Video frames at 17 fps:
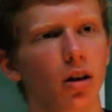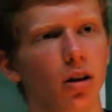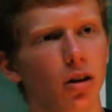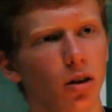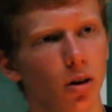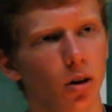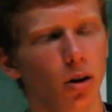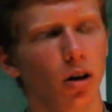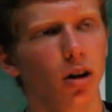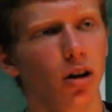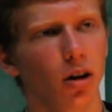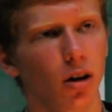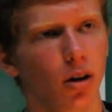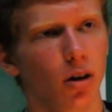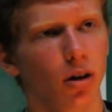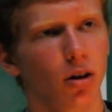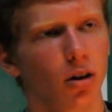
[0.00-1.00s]
You're
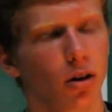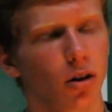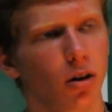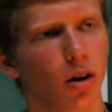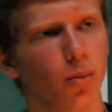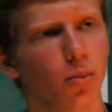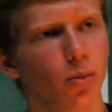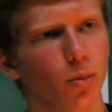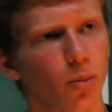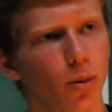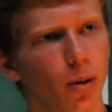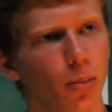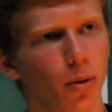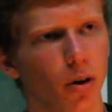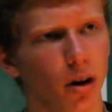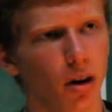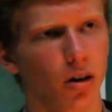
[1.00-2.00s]
here to corrupt my
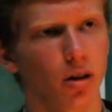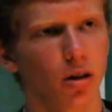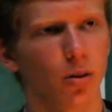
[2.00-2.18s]
brightest